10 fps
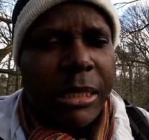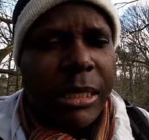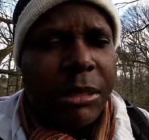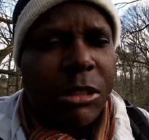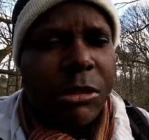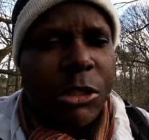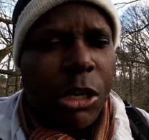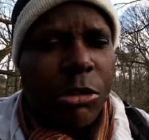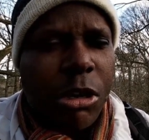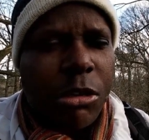the
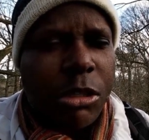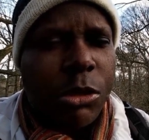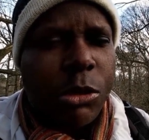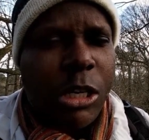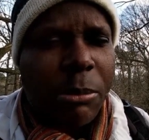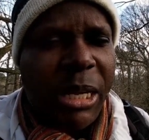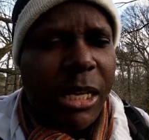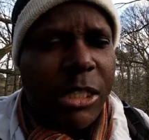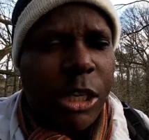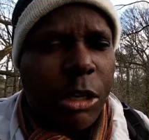genre, new
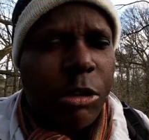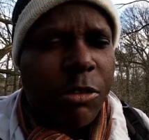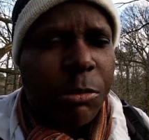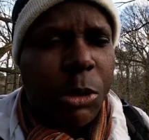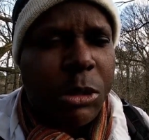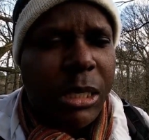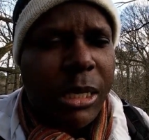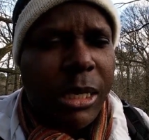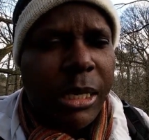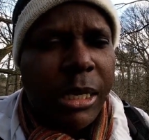Jamaican genre of
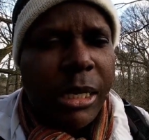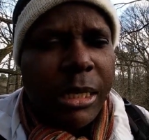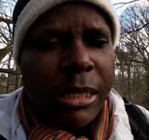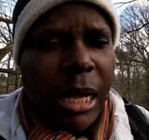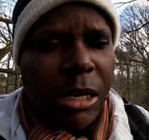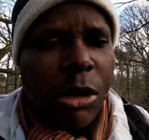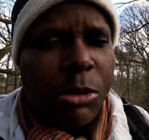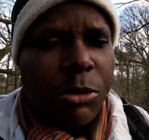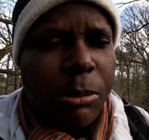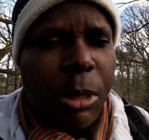music that
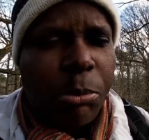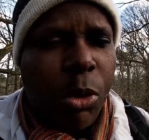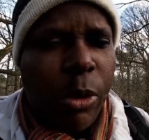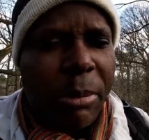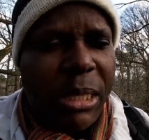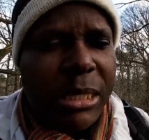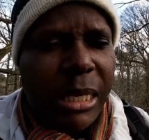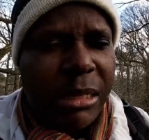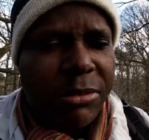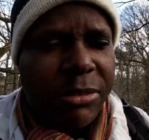comes from the poem
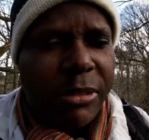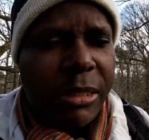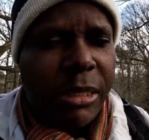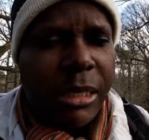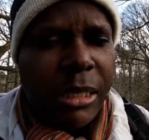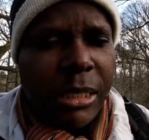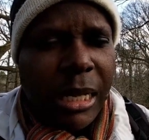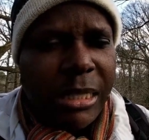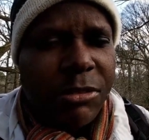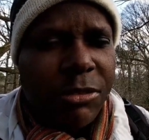itself,
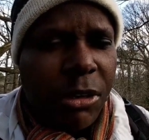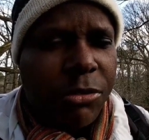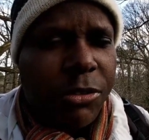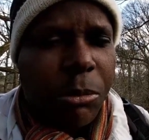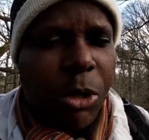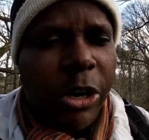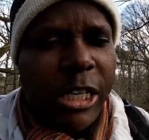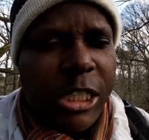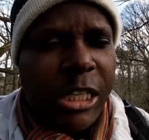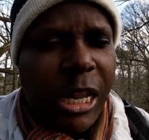that evolved from
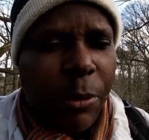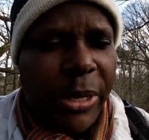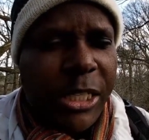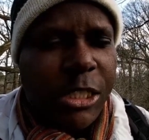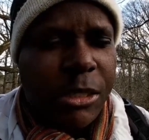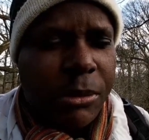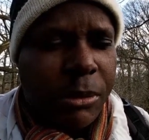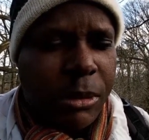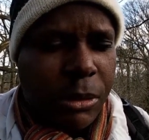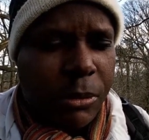Oy'Nissh language.
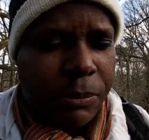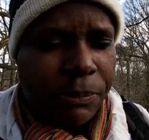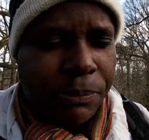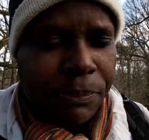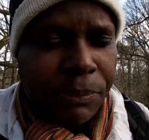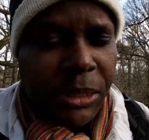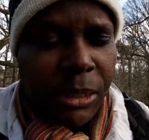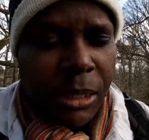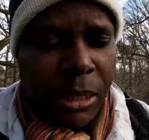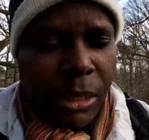So,
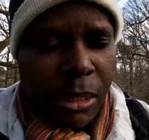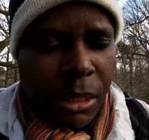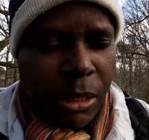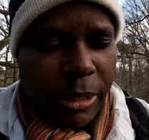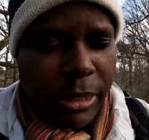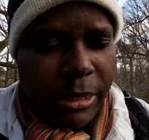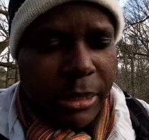Lord,